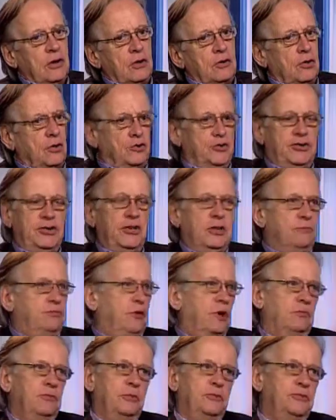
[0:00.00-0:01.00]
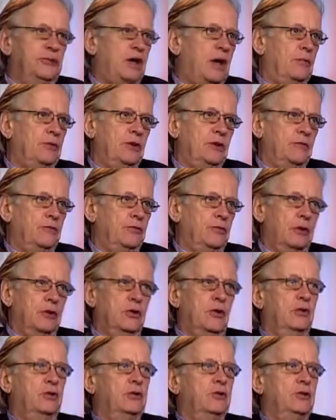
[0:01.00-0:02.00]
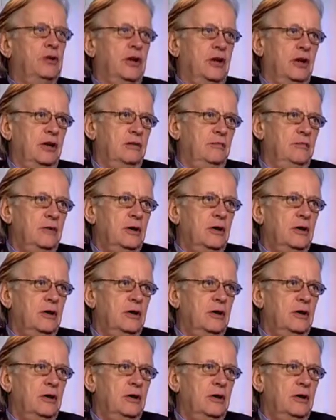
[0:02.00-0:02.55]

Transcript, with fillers: could see the problems coming for a long time. Yeah,